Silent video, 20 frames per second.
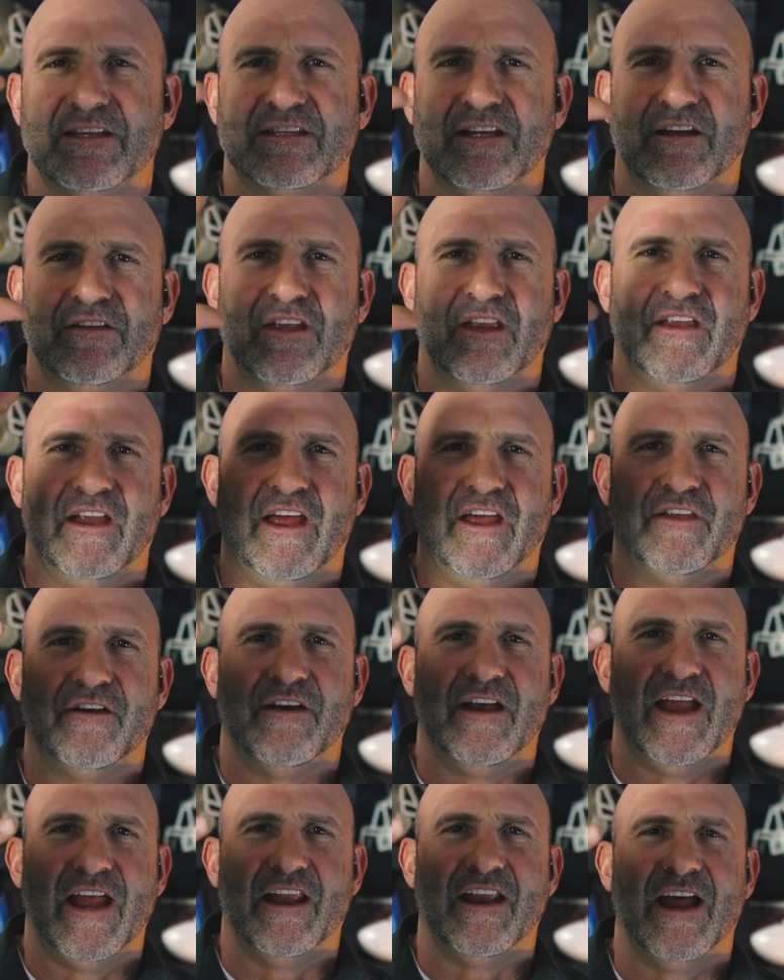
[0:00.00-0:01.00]
And on the other
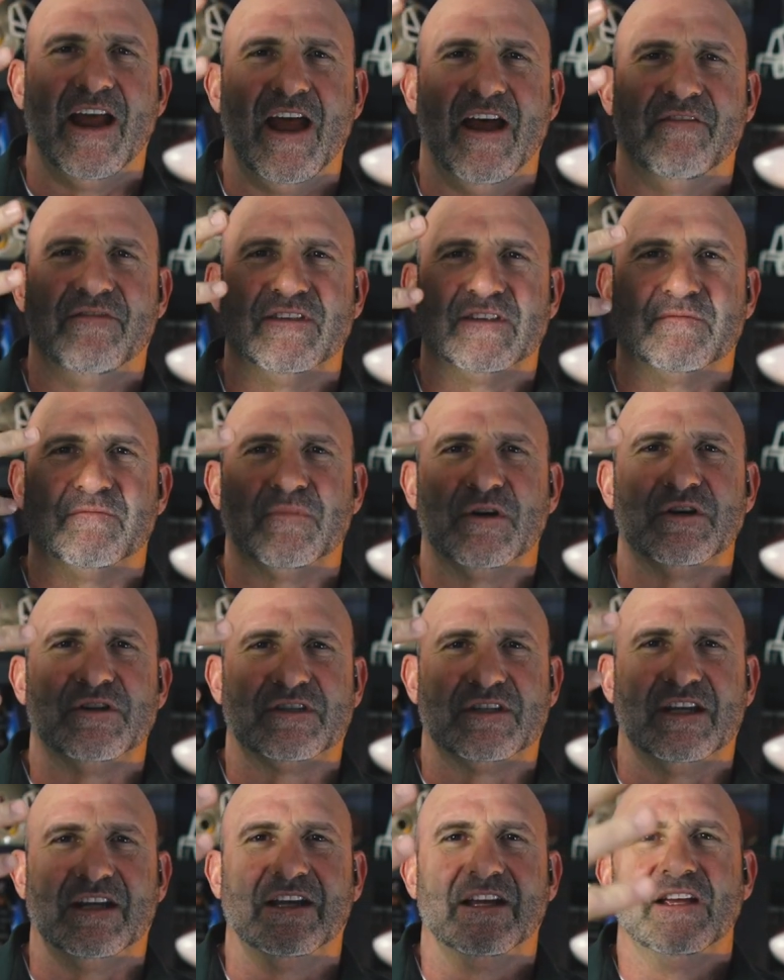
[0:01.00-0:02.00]
hand, I have his
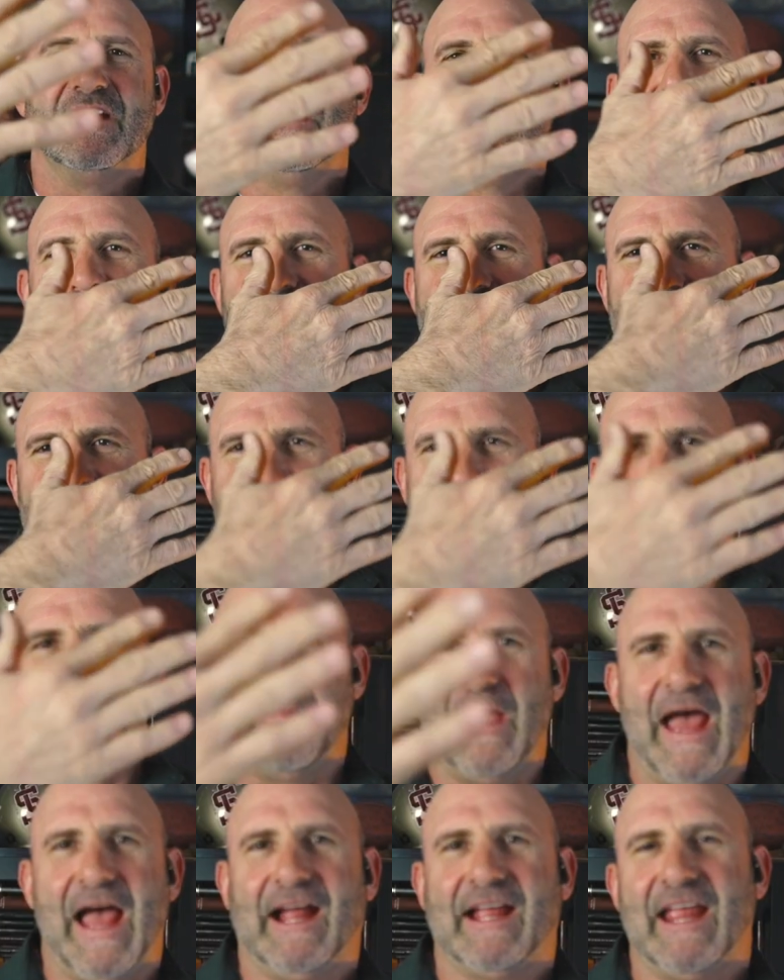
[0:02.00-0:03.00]
mercy, which is the
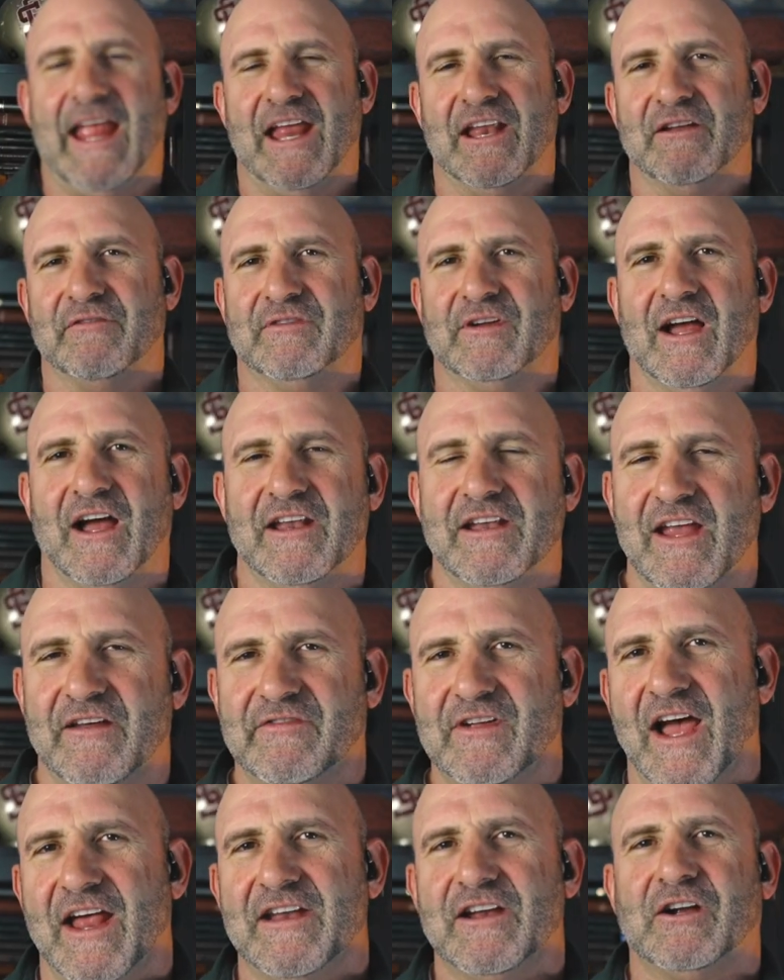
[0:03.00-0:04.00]
backhand yep. of God. And I've
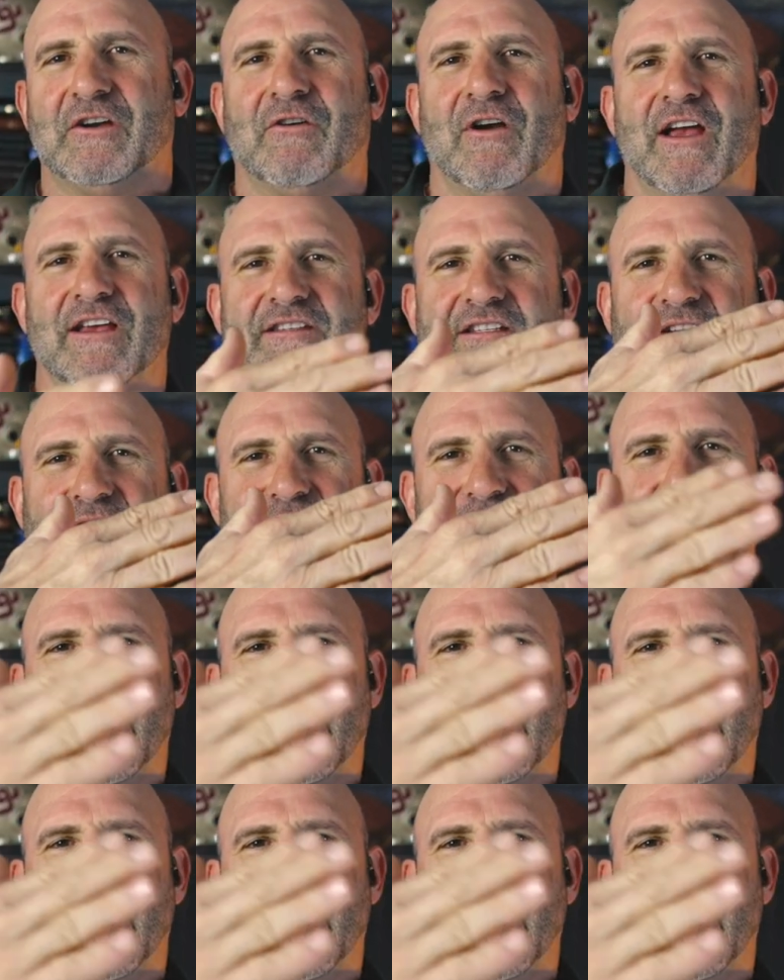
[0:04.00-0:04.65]
got an acrostic for yep.